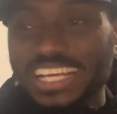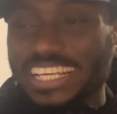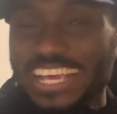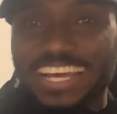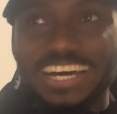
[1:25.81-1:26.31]

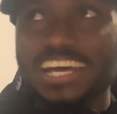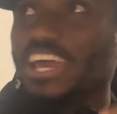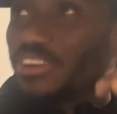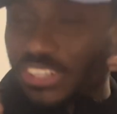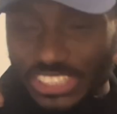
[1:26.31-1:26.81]
yeah,
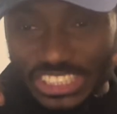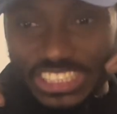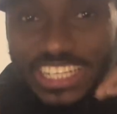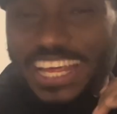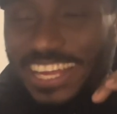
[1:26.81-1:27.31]
energy is
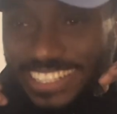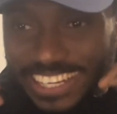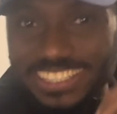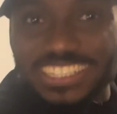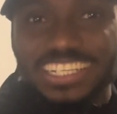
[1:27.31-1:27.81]
there, the
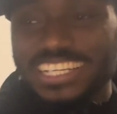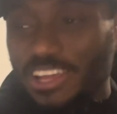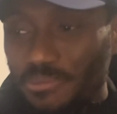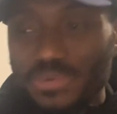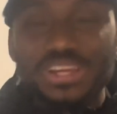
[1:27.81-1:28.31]
intensity they
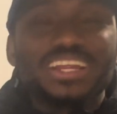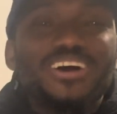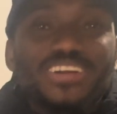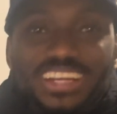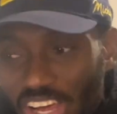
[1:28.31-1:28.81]
bring
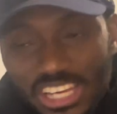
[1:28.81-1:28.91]
on.